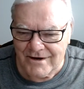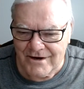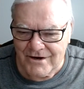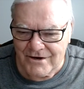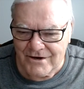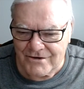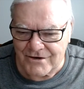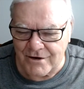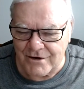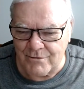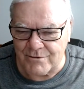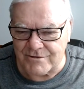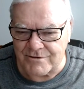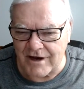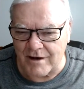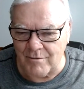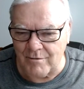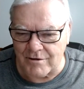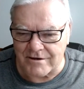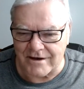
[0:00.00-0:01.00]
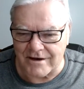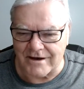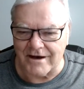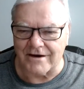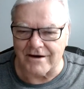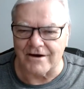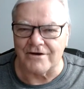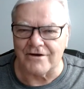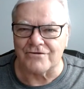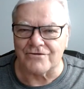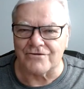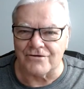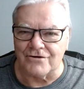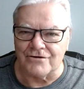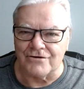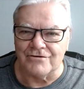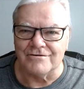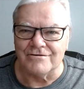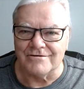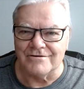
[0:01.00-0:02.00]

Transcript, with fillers: she was able to get into